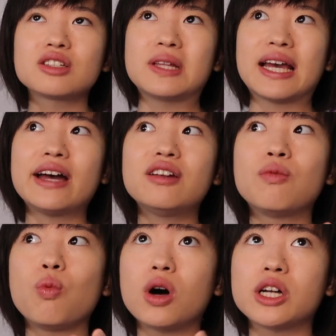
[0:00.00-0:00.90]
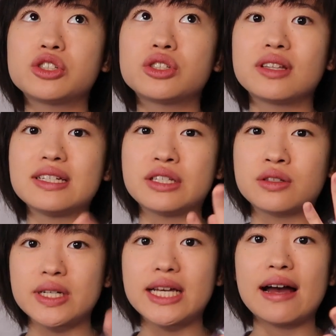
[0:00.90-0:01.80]
So they kind of watch these
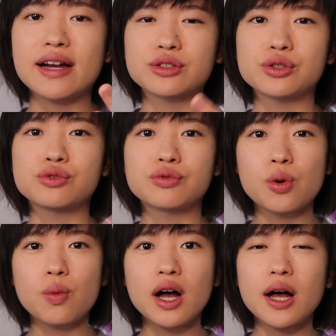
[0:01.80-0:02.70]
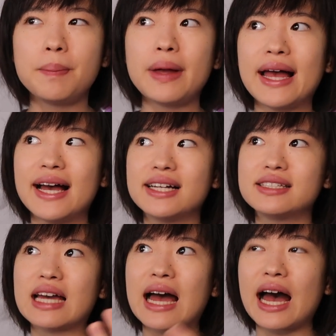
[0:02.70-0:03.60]
three characters grow up
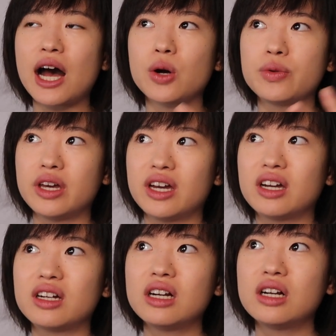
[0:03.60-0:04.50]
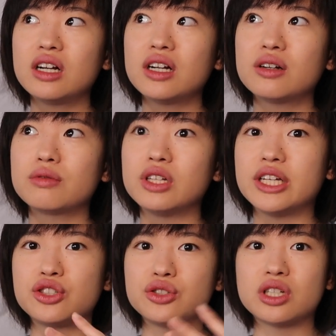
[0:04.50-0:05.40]
and how their
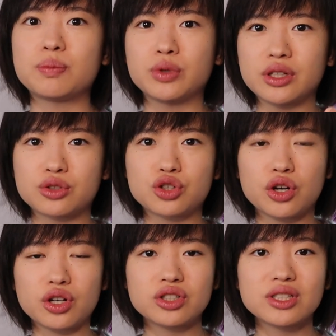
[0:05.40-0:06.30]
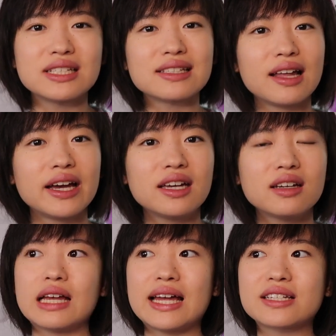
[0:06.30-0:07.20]
relationship with the church is
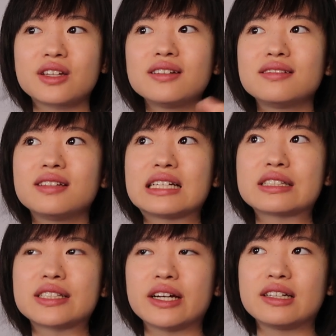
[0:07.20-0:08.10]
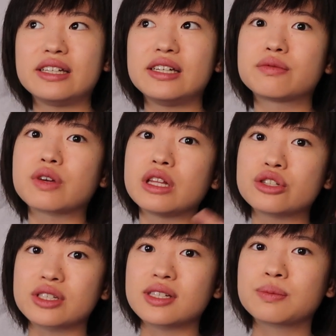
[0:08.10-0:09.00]
like. And it's not necessarily
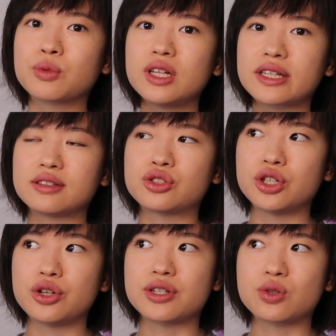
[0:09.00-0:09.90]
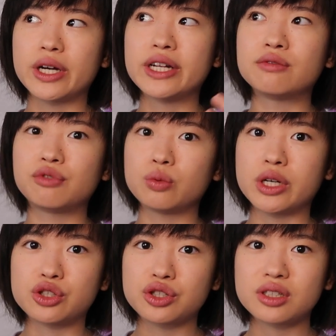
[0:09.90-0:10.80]
religious, it's more like this church is quite
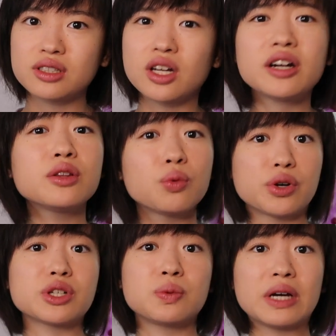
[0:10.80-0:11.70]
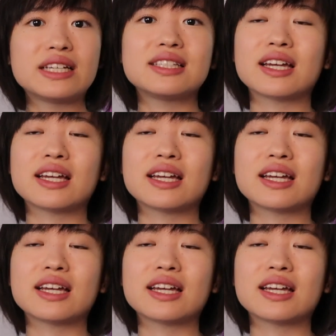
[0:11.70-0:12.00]
influential, not in the worst ways.